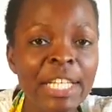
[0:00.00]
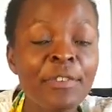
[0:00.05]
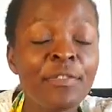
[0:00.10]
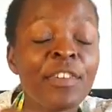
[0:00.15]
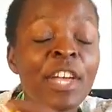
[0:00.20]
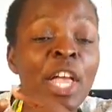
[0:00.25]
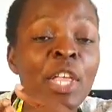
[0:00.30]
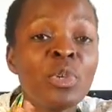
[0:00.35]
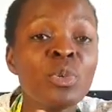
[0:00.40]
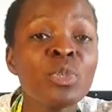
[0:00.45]
if
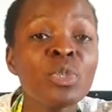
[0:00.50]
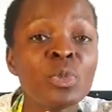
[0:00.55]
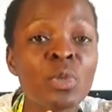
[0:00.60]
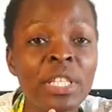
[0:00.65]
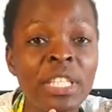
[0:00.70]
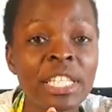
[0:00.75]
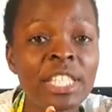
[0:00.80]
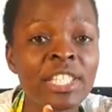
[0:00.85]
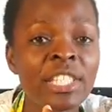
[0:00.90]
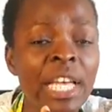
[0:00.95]
you are new to
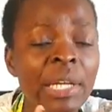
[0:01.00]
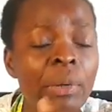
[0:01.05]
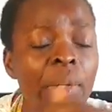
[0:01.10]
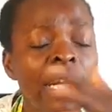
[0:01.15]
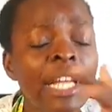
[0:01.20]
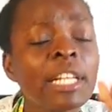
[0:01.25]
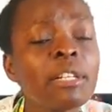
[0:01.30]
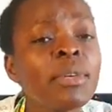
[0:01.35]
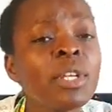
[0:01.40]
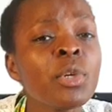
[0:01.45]
this channel,
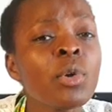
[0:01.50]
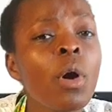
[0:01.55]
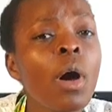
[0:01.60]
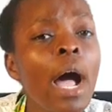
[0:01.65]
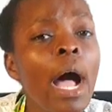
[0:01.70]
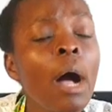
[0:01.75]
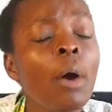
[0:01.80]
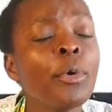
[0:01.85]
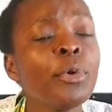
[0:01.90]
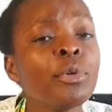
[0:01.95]
let me know
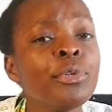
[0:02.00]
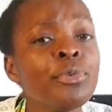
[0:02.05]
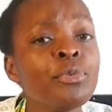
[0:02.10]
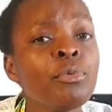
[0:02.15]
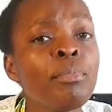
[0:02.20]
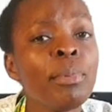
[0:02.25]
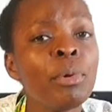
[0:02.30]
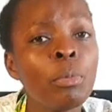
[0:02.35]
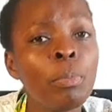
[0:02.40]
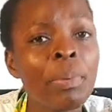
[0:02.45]
how you do
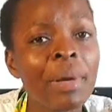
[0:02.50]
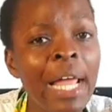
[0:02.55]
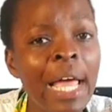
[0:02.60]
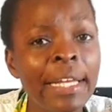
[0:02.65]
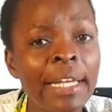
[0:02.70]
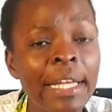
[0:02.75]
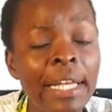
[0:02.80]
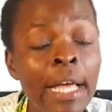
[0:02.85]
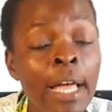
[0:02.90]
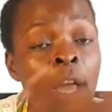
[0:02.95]
meal
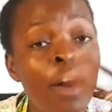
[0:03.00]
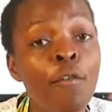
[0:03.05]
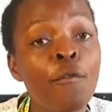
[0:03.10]
planning.